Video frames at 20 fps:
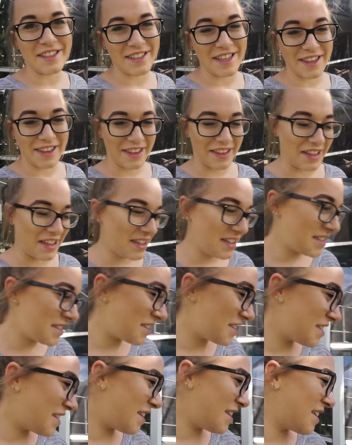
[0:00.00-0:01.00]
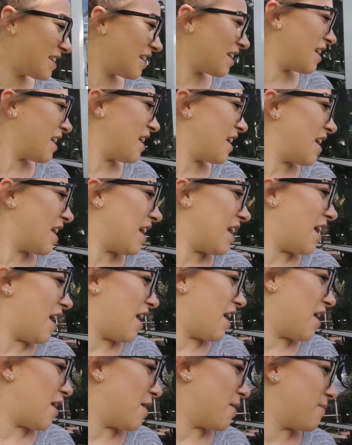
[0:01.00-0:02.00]
to say the least.
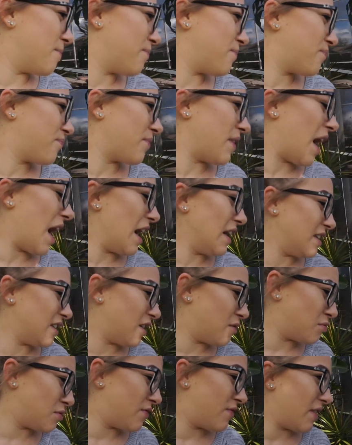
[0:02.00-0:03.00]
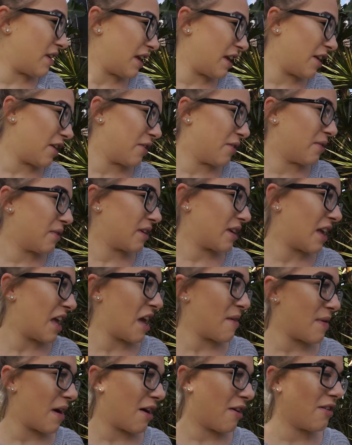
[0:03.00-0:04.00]
iDubbbz video
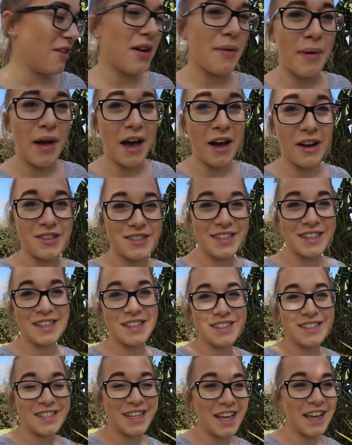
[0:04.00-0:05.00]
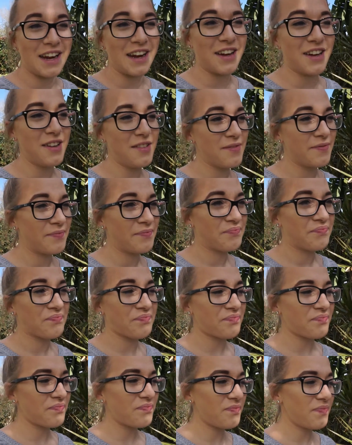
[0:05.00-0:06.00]
came out about Tana,
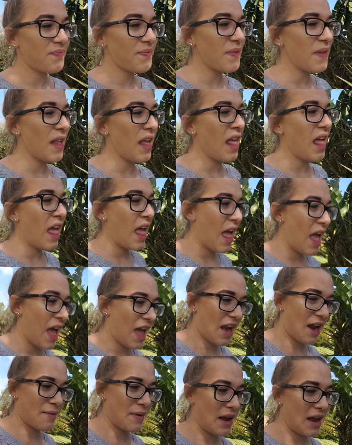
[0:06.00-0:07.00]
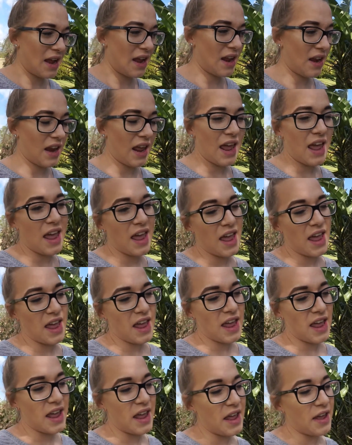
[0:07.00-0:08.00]
and I made
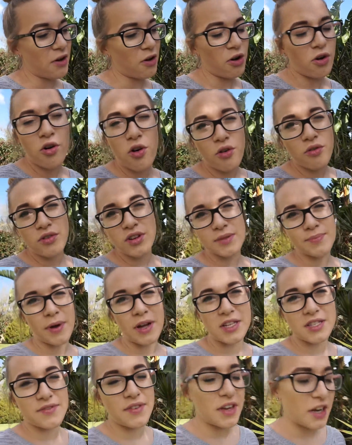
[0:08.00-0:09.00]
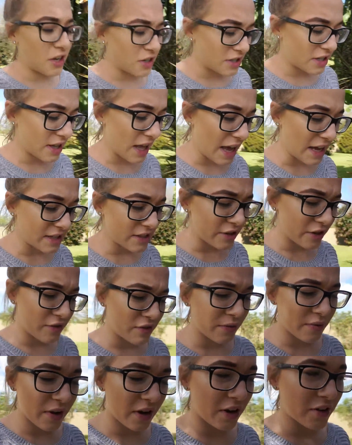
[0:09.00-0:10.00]
a whole response video to that. So
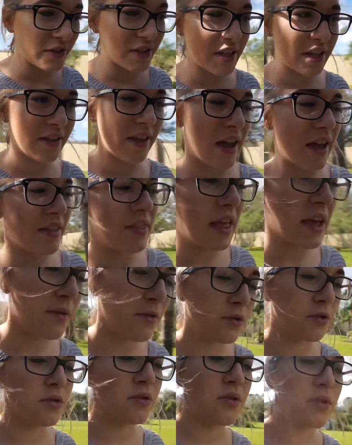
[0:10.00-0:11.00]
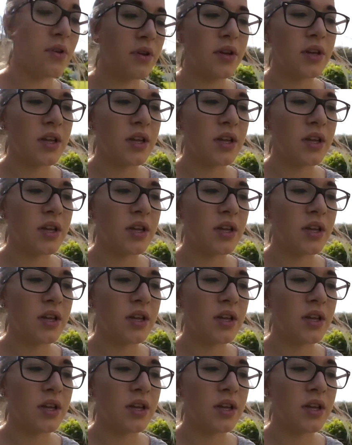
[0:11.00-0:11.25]
if you want to go see that, that will